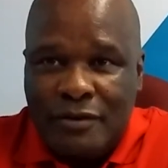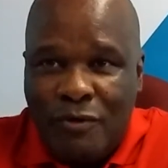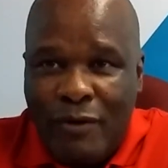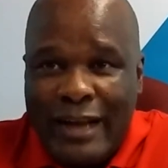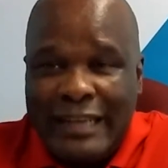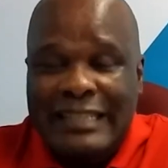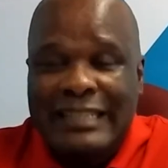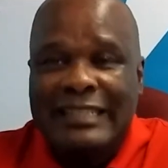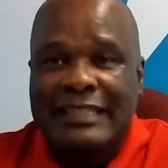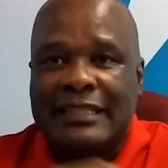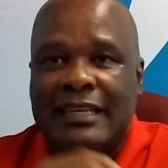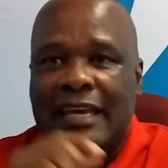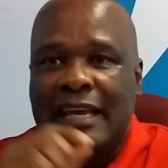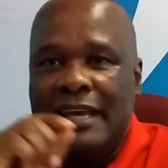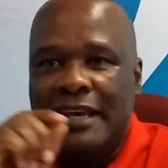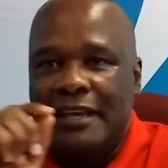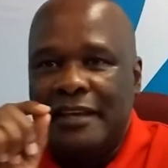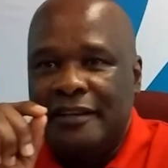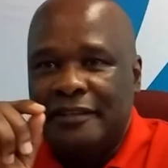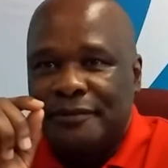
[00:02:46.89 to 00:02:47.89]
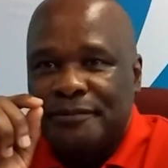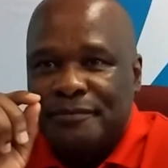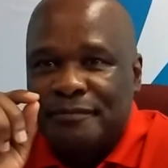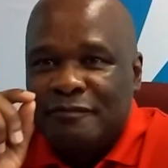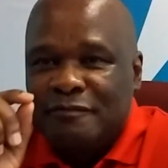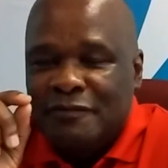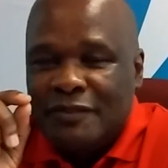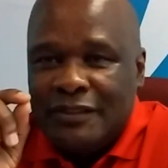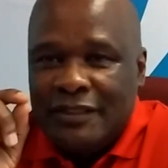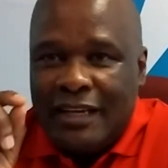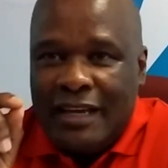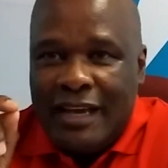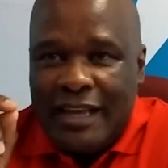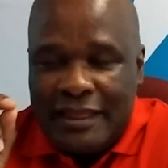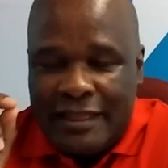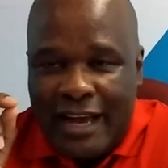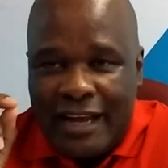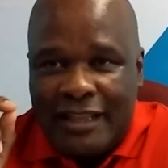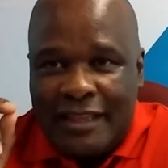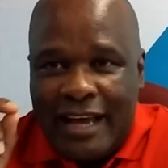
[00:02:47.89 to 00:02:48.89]
What is key
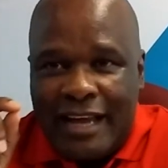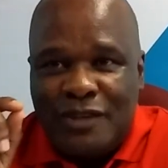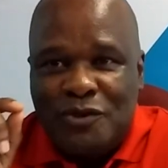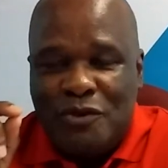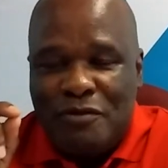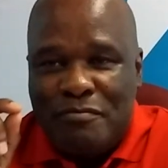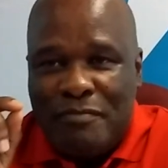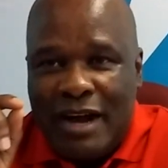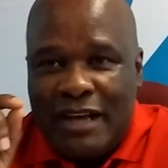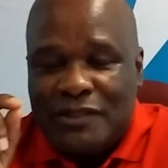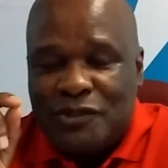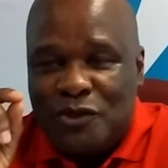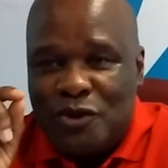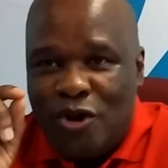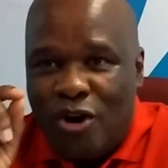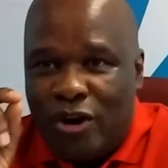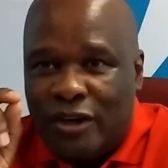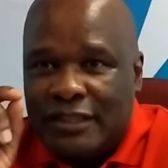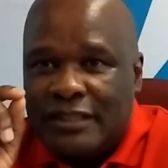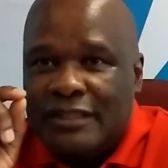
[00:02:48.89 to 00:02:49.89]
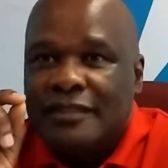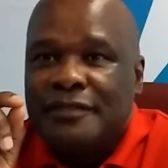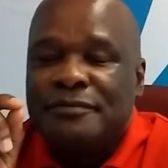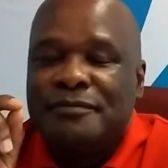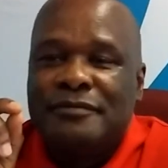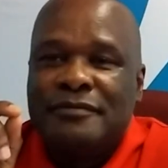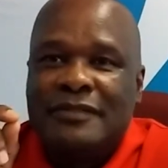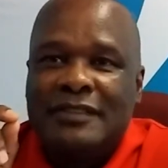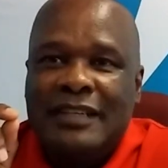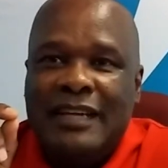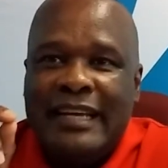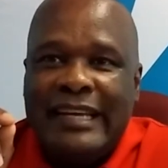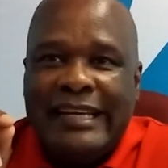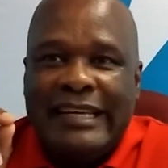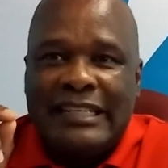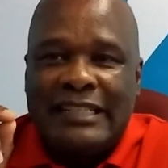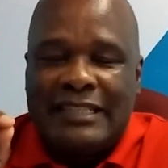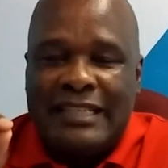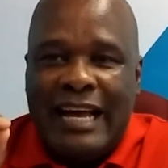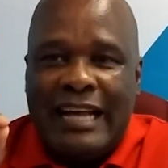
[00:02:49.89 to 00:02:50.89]
that we must note
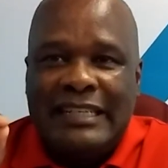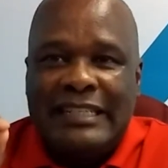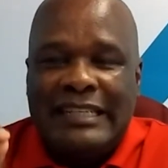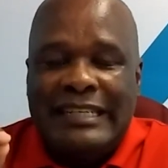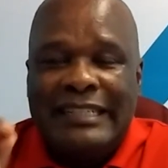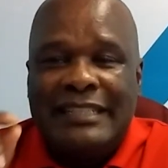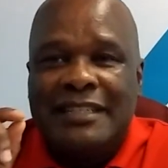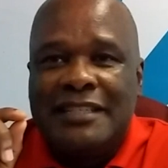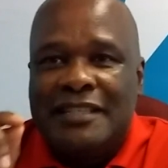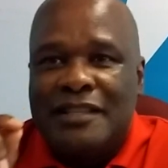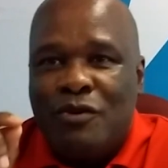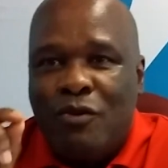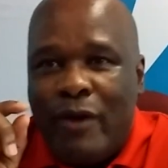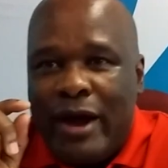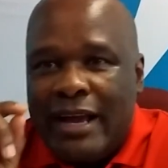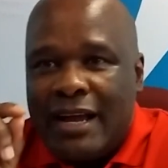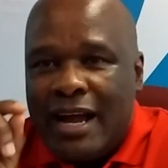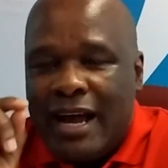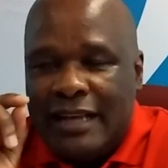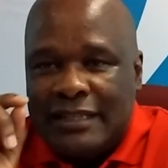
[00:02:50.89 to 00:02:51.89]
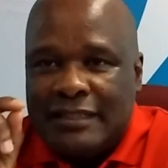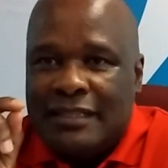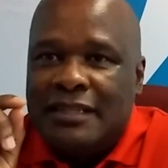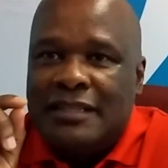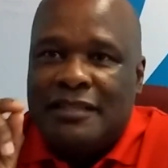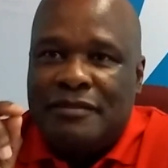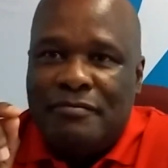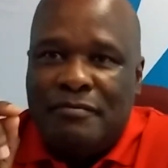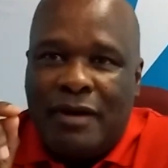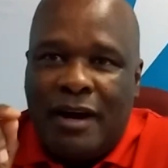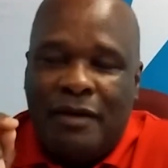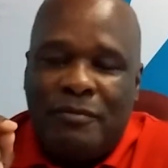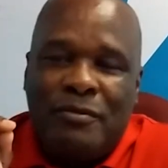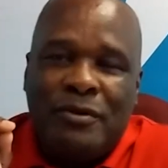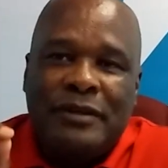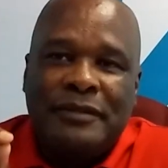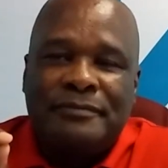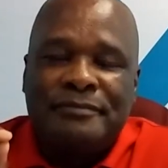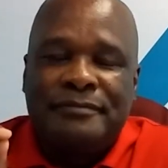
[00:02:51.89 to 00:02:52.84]
is that it is the workers in Zimbabwe